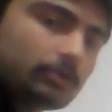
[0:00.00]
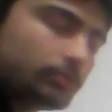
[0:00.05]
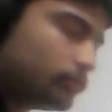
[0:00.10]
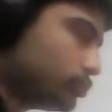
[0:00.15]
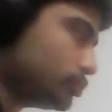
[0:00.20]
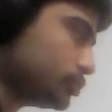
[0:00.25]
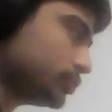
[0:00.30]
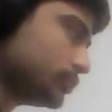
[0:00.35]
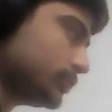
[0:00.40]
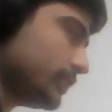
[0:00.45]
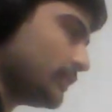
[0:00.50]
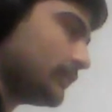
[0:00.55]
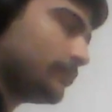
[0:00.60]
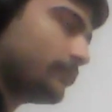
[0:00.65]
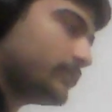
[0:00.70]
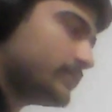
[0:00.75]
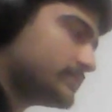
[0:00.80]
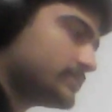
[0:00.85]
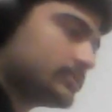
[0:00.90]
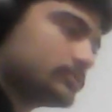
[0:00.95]
Usually
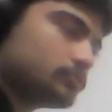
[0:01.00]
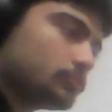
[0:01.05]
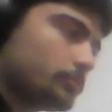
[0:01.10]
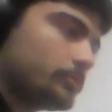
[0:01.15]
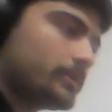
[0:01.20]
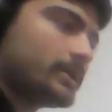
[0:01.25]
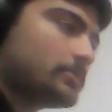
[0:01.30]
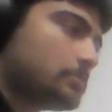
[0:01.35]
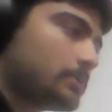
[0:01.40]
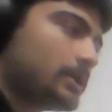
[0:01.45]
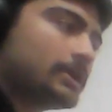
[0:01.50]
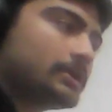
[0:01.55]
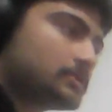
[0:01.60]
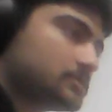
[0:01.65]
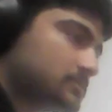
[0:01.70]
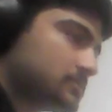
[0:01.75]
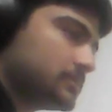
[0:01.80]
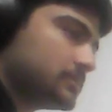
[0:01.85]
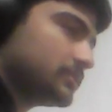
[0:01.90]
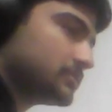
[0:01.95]
in physics or
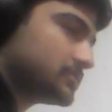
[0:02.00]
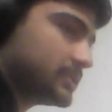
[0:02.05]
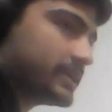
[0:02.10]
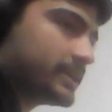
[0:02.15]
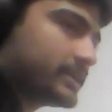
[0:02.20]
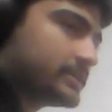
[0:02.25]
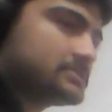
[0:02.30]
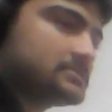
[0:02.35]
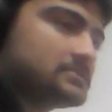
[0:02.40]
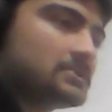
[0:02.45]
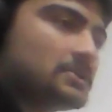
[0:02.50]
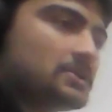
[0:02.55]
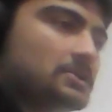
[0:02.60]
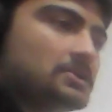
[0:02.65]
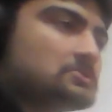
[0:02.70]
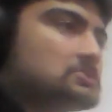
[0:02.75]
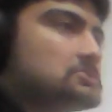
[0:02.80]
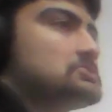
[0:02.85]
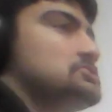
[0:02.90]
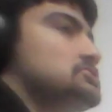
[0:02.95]
mathematics, delta x
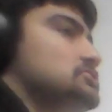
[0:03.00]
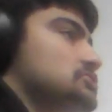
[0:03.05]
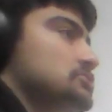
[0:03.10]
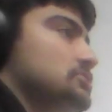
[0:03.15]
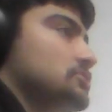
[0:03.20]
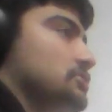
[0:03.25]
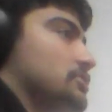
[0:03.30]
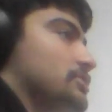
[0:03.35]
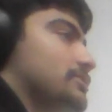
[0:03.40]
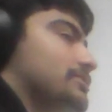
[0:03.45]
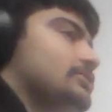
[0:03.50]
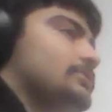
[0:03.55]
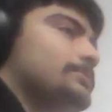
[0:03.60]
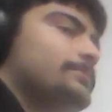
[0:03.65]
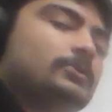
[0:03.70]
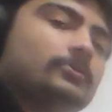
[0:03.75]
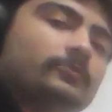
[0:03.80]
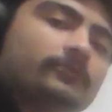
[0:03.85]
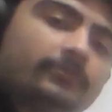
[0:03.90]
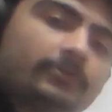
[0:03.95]

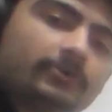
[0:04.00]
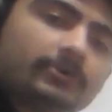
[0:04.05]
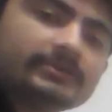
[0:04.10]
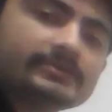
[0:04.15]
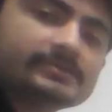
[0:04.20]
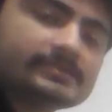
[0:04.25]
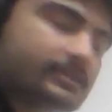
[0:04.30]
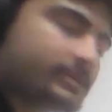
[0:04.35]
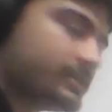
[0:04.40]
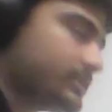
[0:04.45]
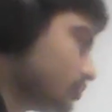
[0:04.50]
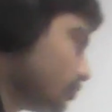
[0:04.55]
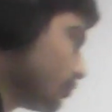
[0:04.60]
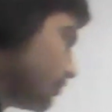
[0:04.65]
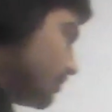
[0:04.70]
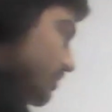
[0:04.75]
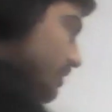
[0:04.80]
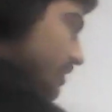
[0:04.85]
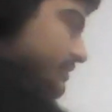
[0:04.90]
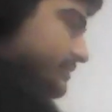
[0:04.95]
could be referred as an
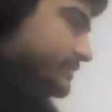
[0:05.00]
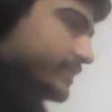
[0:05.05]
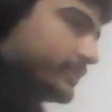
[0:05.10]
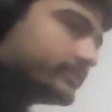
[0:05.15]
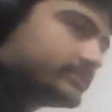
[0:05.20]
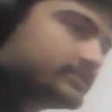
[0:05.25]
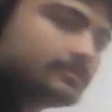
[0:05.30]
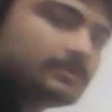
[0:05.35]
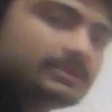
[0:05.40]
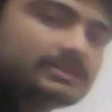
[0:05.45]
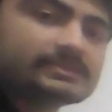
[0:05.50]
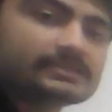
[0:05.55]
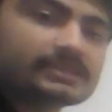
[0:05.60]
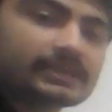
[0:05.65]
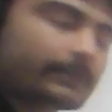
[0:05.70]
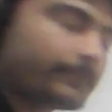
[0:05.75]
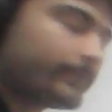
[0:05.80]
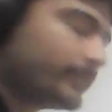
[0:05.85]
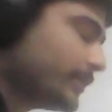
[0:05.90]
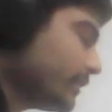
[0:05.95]
increment, as delta means
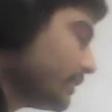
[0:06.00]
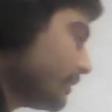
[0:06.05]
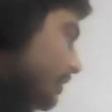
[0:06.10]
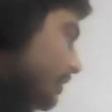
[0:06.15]
that.